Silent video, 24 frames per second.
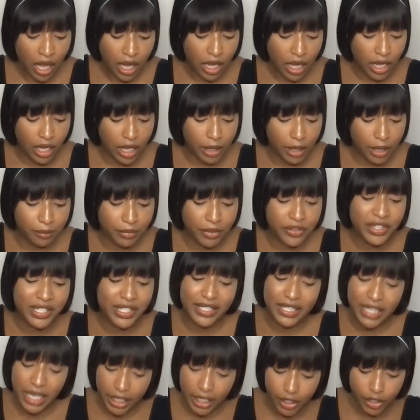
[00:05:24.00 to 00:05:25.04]
The
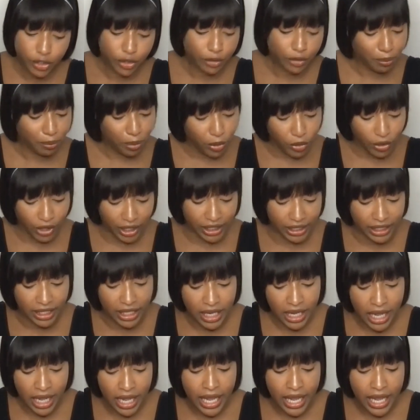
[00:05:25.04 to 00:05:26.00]
second point